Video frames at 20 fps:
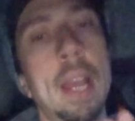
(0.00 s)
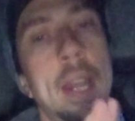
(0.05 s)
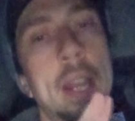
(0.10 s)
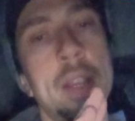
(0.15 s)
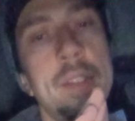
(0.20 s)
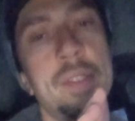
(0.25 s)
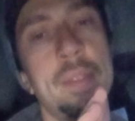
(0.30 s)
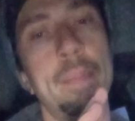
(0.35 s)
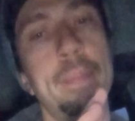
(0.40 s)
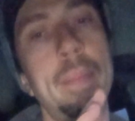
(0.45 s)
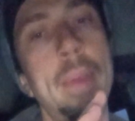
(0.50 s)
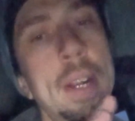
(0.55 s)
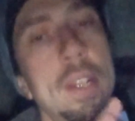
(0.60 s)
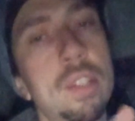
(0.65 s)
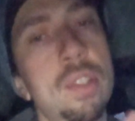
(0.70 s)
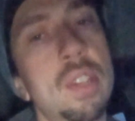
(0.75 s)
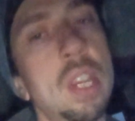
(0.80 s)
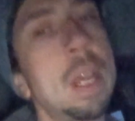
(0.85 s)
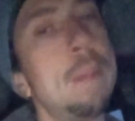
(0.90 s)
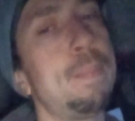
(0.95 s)
it is a
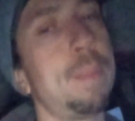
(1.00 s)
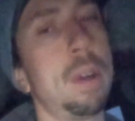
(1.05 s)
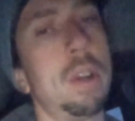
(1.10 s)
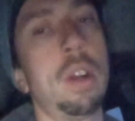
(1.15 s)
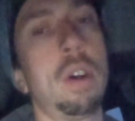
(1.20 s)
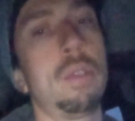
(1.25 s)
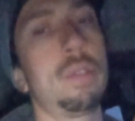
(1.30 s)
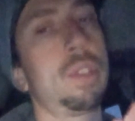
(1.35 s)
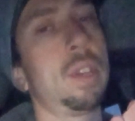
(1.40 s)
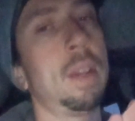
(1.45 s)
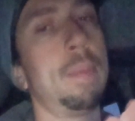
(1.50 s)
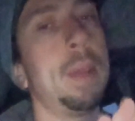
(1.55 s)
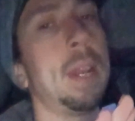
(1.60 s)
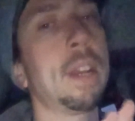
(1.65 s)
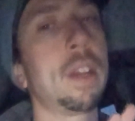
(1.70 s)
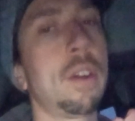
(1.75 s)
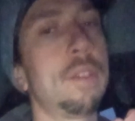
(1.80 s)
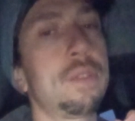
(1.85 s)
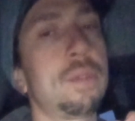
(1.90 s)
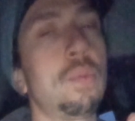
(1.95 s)
much deeper notion. I mean,
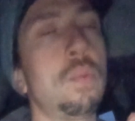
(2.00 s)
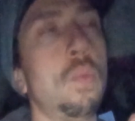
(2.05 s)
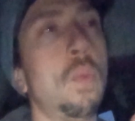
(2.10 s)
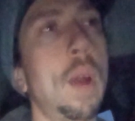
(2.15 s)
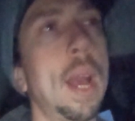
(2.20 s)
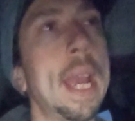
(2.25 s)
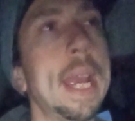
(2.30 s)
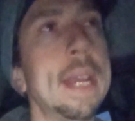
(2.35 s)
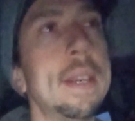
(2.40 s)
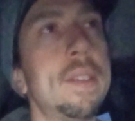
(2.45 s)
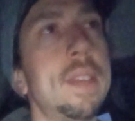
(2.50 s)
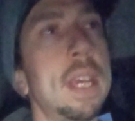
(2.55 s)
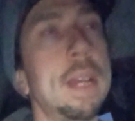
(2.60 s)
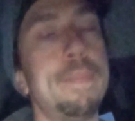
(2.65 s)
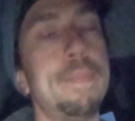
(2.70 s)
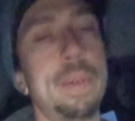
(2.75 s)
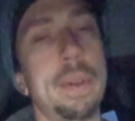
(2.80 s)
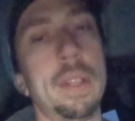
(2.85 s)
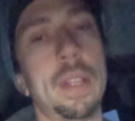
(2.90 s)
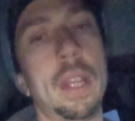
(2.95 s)
it goes way
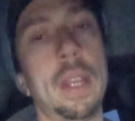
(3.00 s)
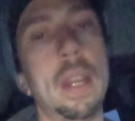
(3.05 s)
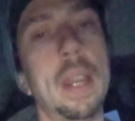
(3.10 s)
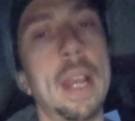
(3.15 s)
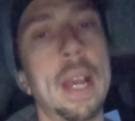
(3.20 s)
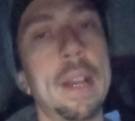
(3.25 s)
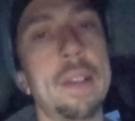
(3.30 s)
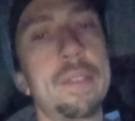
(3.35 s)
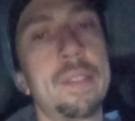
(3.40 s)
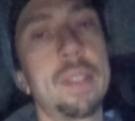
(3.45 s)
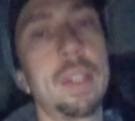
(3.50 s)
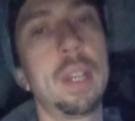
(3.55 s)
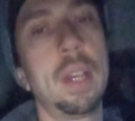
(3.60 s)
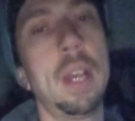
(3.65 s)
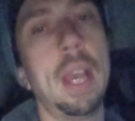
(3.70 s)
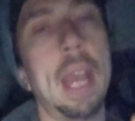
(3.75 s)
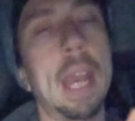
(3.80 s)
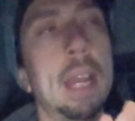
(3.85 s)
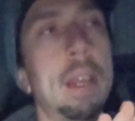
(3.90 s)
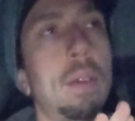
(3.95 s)
deeper than this.
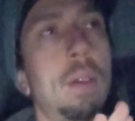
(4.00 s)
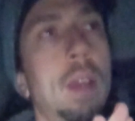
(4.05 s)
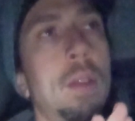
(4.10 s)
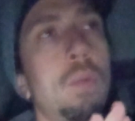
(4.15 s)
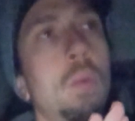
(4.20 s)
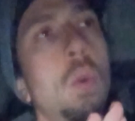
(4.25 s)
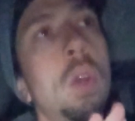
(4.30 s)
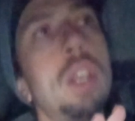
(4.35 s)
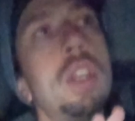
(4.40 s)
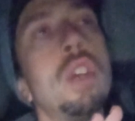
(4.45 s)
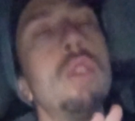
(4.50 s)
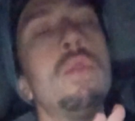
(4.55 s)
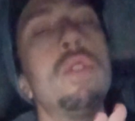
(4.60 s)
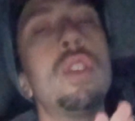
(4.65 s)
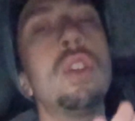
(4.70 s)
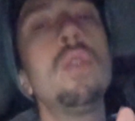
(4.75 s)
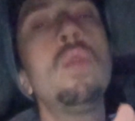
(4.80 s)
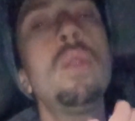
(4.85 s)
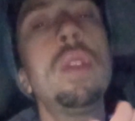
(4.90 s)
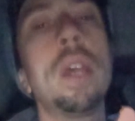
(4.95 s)
And when you
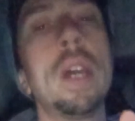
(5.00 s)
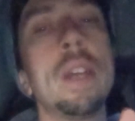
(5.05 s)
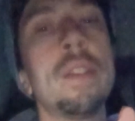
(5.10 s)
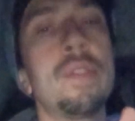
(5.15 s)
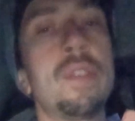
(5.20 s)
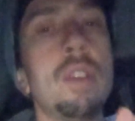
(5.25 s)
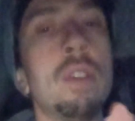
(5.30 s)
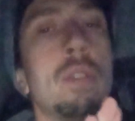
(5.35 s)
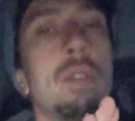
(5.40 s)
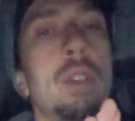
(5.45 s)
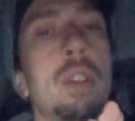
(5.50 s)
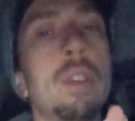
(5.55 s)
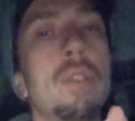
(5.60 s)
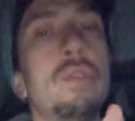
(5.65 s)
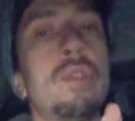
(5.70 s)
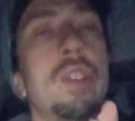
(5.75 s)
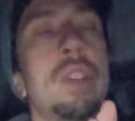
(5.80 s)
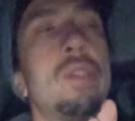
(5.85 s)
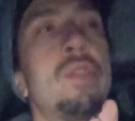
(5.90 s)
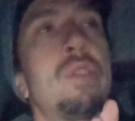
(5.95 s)
do this, you're
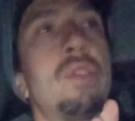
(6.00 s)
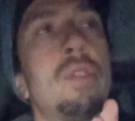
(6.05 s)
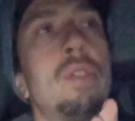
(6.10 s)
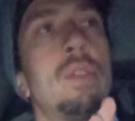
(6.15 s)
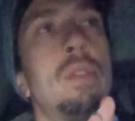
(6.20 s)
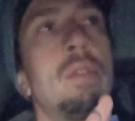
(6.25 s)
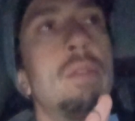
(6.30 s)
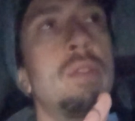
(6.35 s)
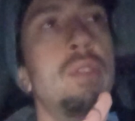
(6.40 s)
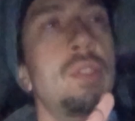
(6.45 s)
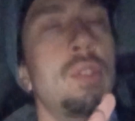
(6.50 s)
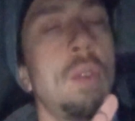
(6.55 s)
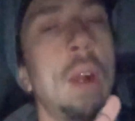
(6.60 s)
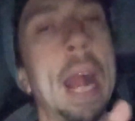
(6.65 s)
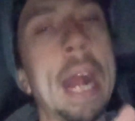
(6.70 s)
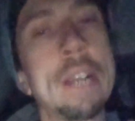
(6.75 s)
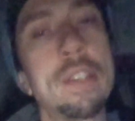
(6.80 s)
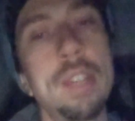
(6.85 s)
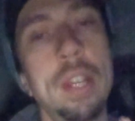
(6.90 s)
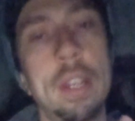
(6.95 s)
just
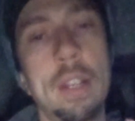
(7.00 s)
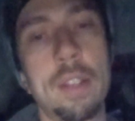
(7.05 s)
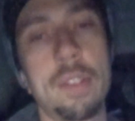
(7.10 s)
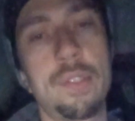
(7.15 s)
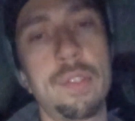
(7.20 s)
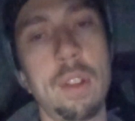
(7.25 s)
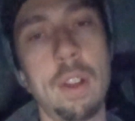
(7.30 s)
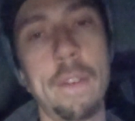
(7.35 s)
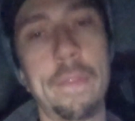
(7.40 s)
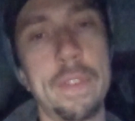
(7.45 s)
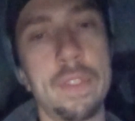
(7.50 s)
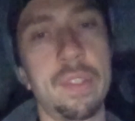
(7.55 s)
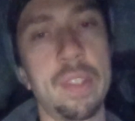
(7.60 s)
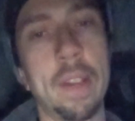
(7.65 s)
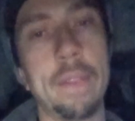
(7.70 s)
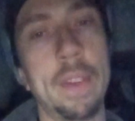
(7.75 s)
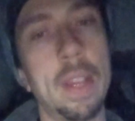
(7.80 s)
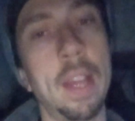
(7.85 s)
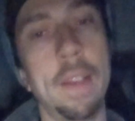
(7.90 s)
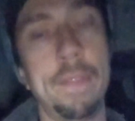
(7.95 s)
scratching the surface
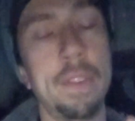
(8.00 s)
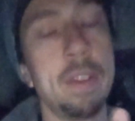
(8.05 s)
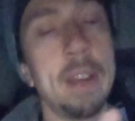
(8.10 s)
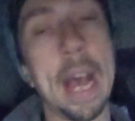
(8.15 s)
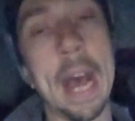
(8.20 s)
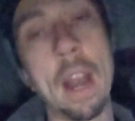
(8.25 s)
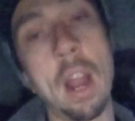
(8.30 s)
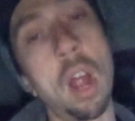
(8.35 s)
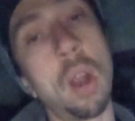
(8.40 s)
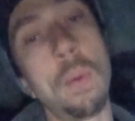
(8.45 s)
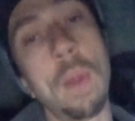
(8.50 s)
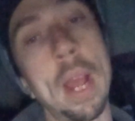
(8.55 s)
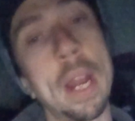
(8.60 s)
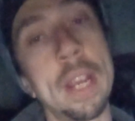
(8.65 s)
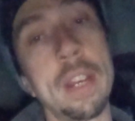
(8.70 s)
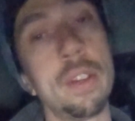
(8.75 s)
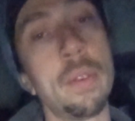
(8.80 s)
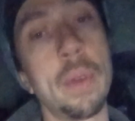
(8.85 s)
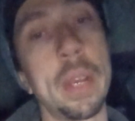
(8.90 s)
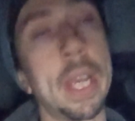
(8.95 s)
of it. If you're not
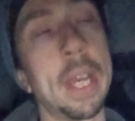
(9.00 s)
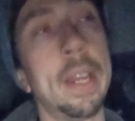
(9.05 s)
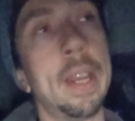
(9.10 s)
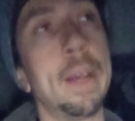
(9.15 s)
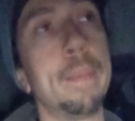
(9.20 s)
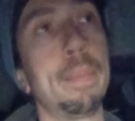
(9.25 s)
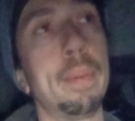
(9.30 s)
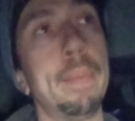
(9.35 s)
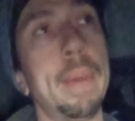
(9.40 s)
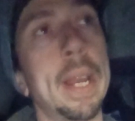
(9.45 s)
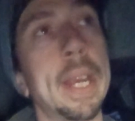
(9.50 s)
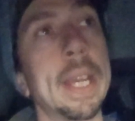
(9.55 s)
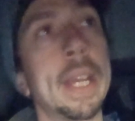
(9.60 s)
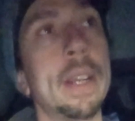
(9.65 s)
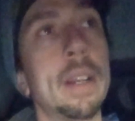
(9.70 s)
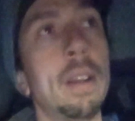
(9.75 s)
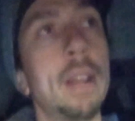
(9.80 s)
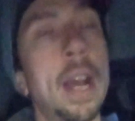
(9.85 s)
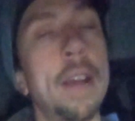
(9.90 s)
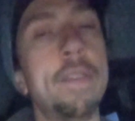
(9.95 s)
already doing it and implementing it
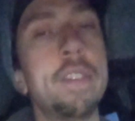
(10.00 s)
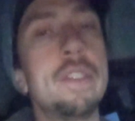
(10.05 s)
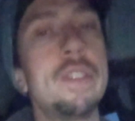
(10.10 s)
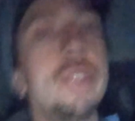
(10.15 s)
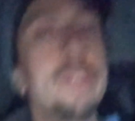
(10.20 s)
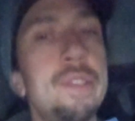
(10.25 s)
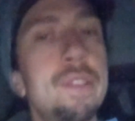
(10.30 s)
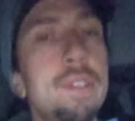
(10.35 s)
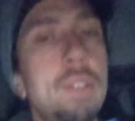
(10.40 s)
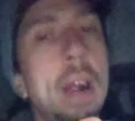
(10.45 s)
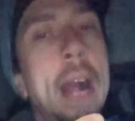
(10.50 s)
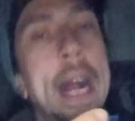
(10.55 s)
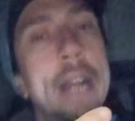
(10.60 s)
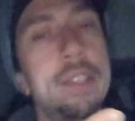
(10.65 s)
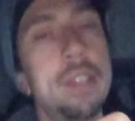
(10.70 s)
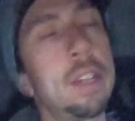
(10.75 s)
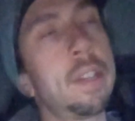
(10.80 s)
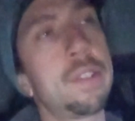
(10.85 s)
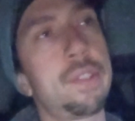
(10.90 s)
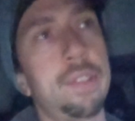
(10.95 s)
in your life, you're just
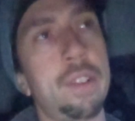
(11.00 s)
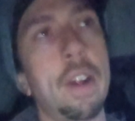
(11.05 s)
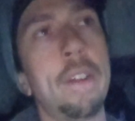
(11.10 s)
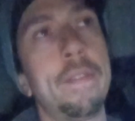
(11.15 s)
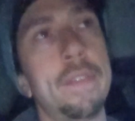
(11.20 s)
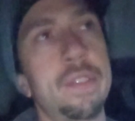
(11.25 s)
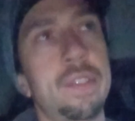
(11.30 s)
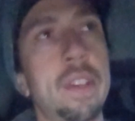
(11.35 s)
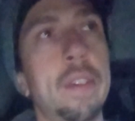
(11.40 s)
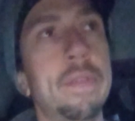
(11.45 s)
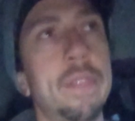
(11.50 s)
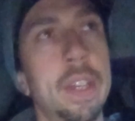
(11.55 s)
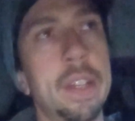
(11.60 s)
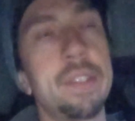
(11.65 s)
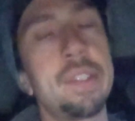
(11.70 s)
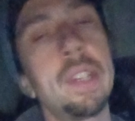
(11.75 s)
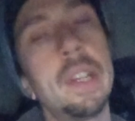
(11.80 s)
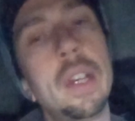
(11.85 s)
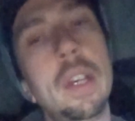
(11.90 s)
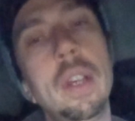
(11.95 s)
scratching the surface of
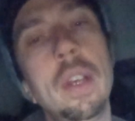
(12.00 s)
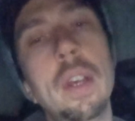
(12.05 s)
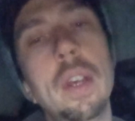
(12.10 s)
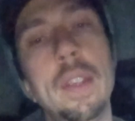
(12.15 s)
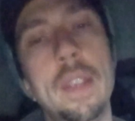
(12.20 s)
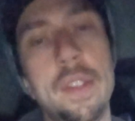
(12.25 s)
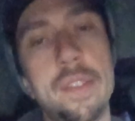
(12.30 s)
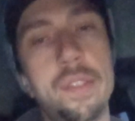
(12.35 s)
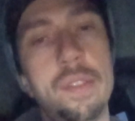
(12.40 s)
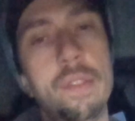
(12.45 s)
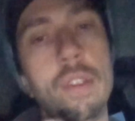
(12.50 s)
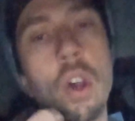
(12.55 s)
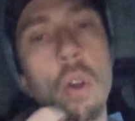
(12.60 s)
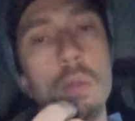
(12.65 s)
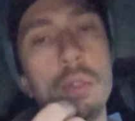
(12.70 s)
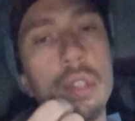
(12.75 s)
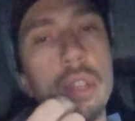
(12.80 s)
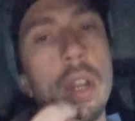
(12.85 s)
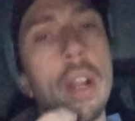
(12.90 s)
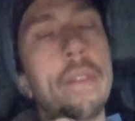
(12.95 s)
this
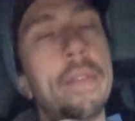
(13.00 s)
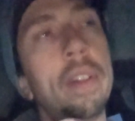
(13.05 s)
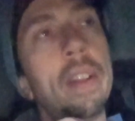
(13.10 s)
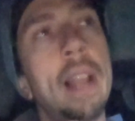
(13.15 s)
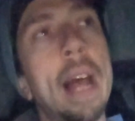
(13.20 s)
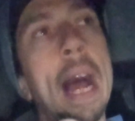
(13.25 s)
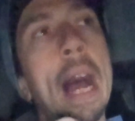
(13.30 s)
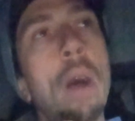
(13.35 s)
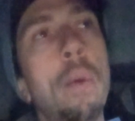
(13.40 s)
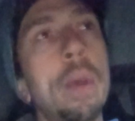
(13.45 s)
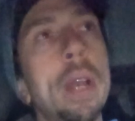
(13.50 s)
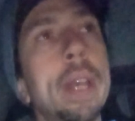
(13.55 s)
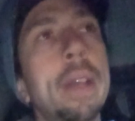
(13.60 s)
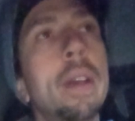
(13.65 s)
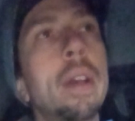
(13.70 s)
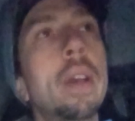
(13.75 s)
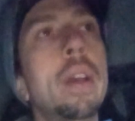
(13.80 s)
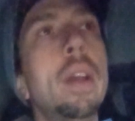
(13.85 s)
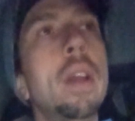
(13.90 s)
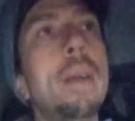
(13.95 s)
notion of allowing.
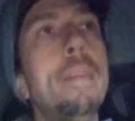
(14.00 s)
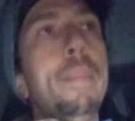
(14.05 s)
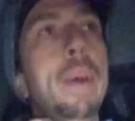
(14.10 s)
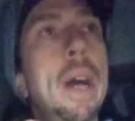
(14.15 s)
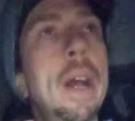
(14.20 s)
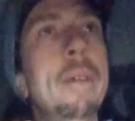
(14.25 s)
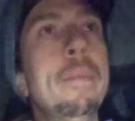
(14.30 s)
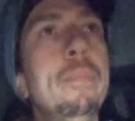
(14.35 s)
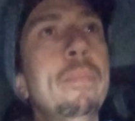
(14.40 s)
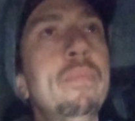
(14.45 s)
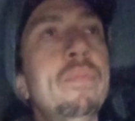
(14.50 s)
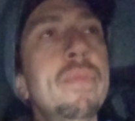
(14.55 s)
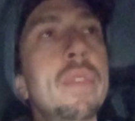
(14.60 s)
But